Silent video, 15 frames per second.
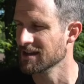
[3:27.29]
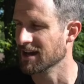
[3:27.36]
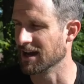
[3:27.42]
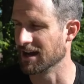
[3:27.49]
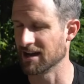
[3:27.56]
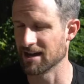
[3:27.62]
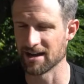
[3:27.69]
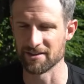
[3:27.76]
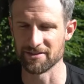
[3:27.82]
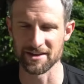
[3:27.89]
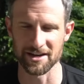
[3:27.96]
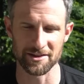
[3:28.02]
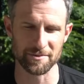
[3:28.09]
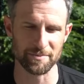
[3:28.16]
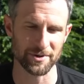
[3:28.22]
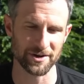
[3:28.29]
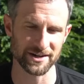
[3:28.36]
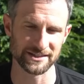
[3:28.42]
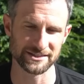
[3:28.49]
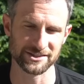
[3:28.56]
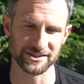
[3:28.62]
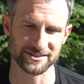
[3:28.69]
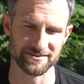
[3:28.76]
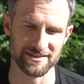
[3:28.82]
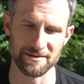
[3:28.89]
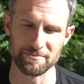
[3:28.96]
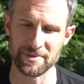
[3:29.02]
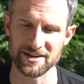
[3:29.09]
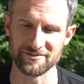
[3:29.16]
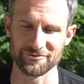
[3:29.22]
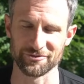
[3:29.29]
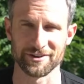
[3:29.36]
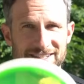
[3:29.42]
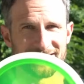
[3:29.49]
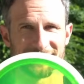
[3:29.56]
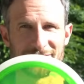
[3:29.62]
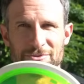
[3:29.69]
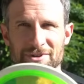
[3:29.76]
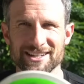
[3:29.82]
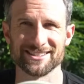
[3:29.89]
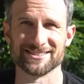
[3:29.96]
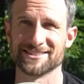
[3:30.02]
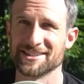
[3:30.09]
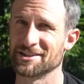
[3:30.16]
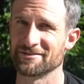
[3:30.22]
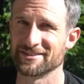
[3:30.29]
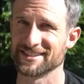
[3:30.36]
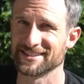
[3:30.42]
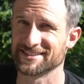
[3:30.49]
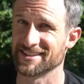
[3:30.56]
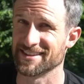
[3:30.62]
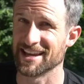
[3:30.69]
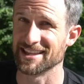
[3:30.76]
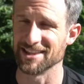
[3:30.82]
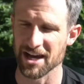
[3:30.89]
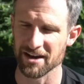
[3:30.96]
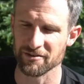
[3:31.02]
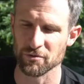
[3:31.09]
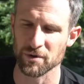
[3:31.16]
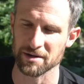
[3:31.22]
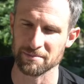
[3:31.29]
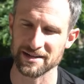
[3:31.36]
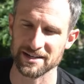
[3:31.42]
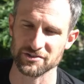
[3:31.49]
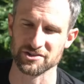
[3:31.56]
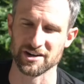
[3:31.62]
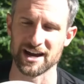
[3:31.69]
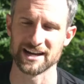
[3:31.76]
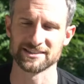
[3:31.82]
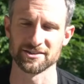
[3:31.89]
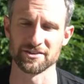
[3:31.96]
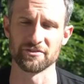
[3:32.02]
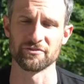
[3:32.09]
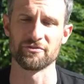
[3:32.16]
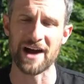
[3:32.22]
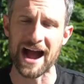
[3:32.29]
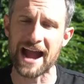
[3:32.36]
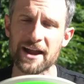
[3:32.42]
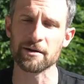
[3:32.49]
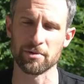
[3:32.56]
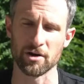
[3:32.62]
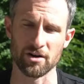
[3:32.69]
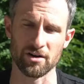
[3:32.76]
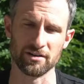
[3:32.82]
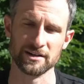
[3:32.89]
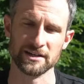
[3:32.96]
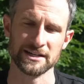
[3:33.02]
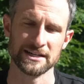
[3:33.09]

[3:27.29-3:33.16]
the other part is just them being friends and wanting to send over discs that they love and wanted me to try. So the Fireball